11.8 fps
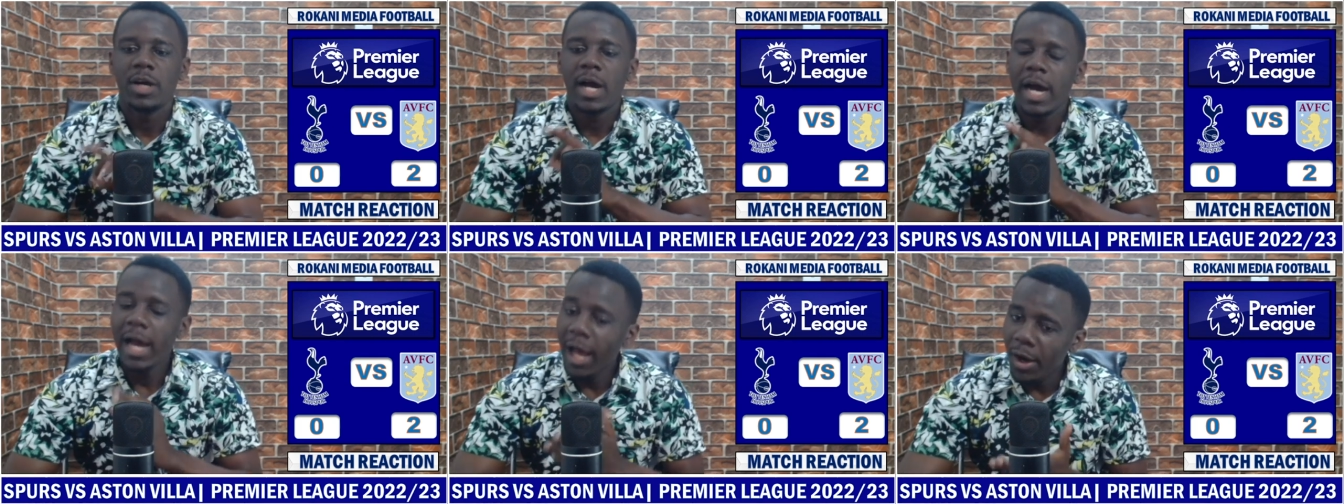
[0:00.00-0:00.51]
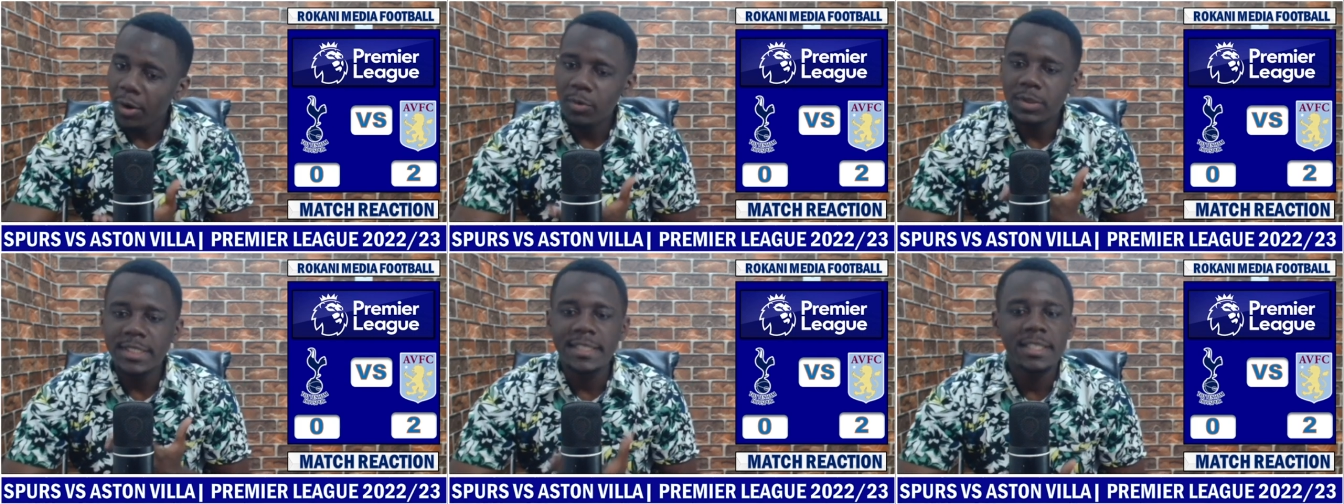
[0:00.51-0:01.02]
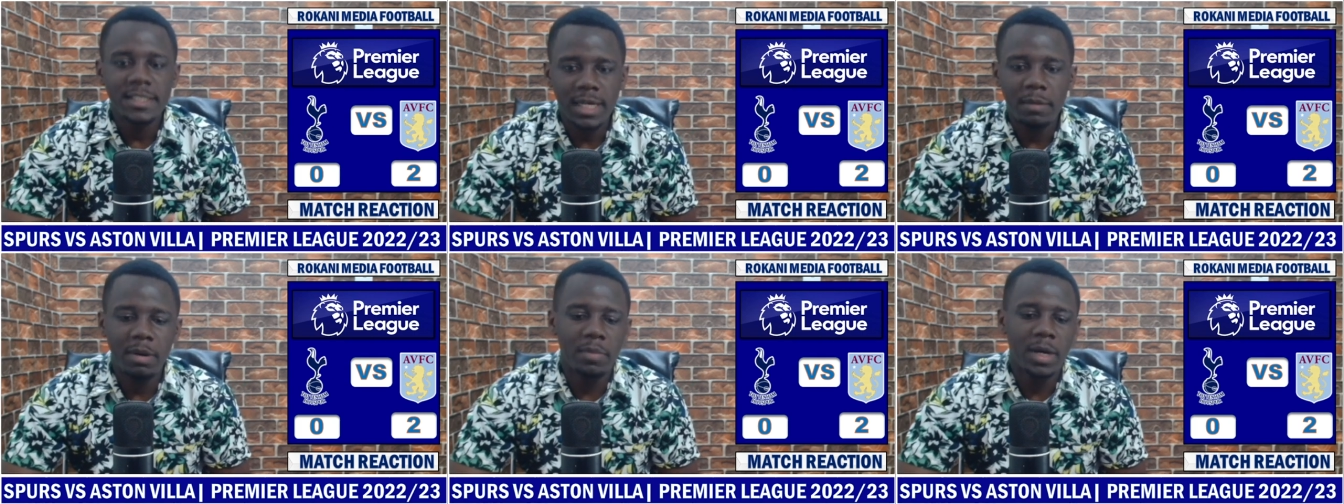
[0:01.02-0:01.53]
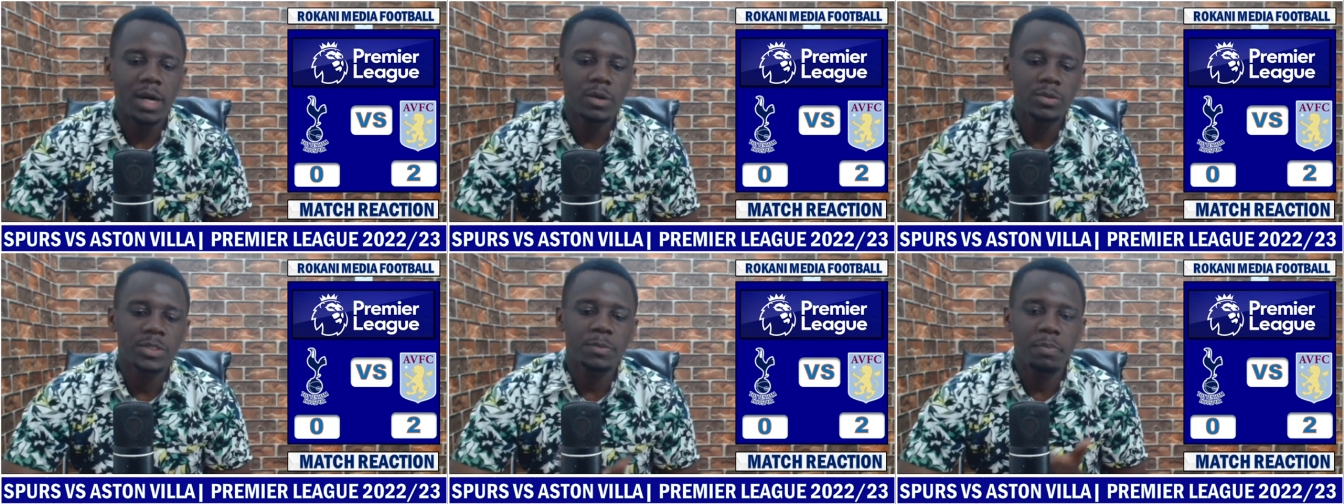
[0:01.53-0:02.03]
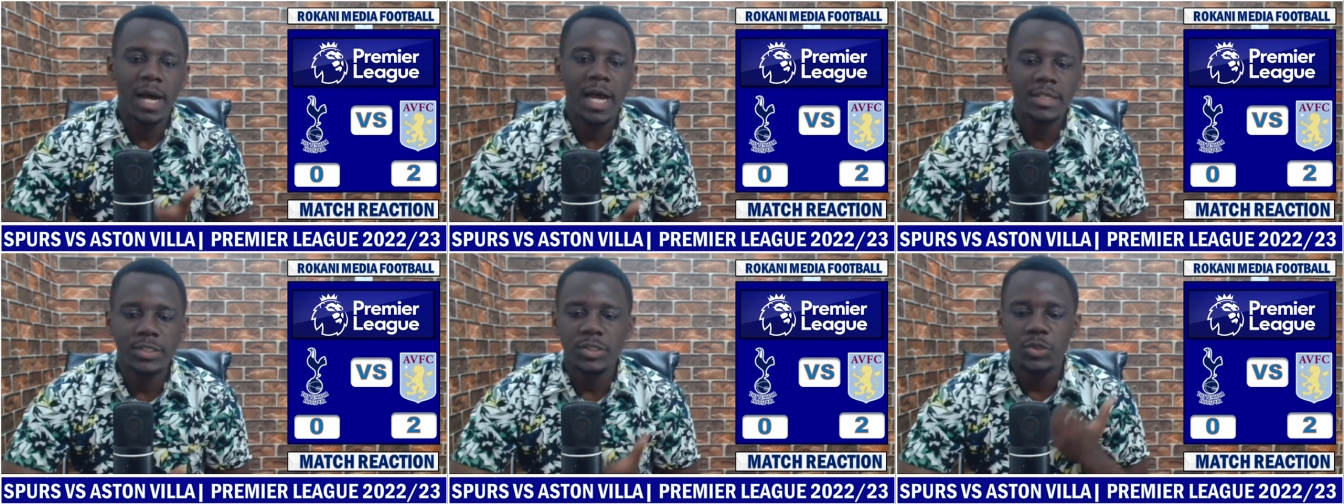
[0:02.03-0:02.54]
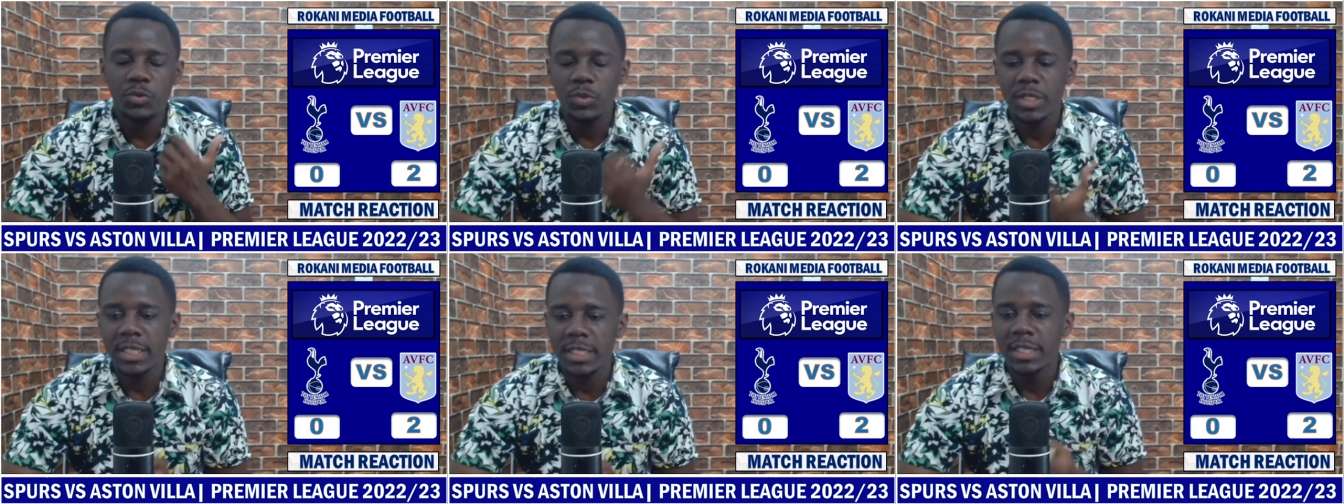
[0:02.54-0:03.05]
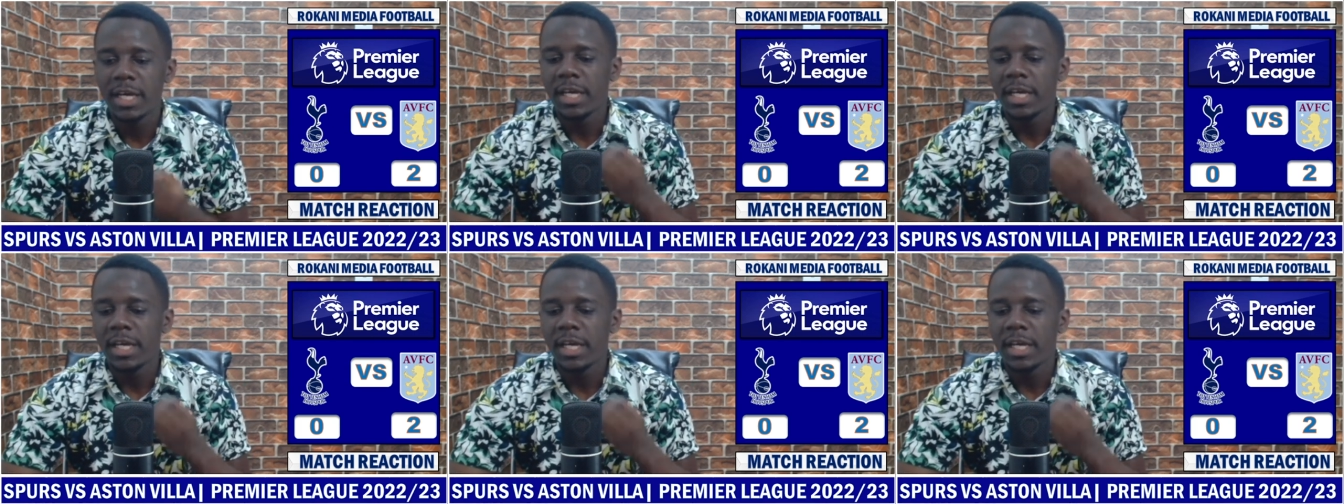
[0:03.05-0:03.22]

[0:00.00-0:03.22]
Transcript: How did this come about? Spurs to really